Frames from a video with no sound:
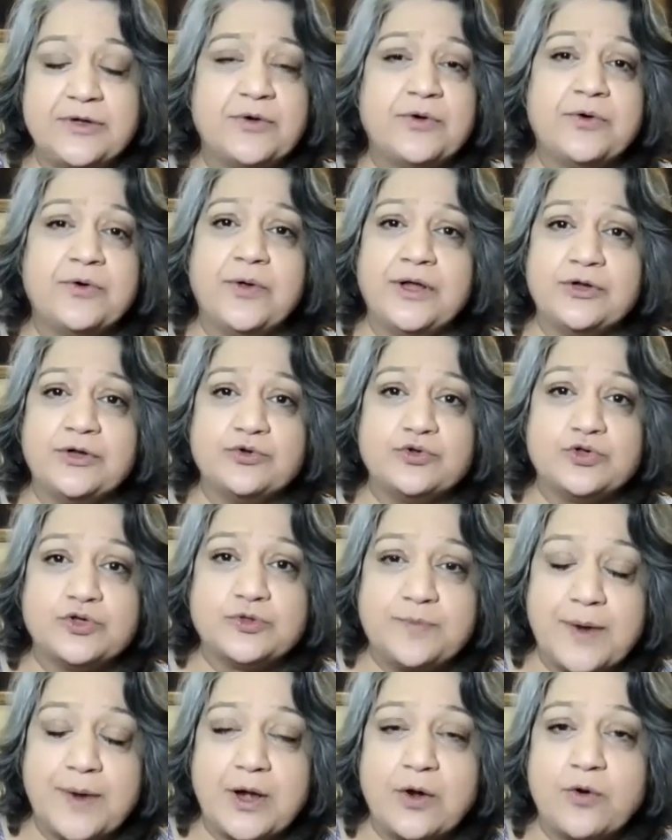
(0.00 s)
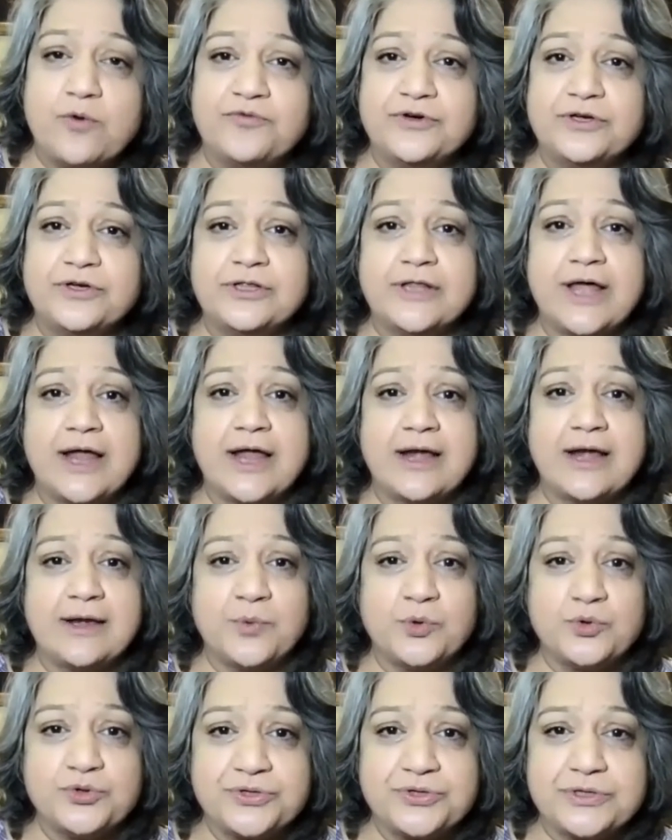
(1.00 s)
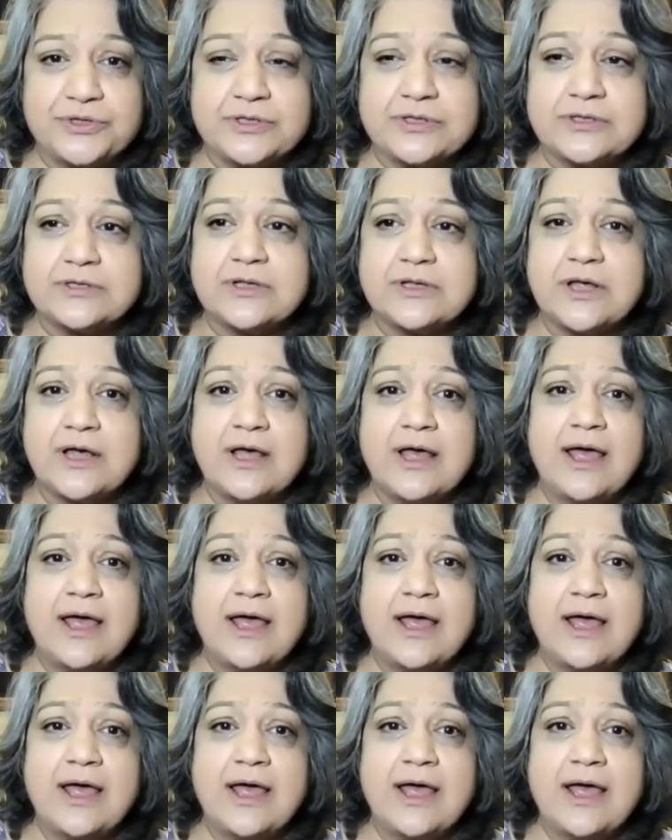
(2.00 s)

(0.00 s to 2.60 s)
you're going to spill over that emotions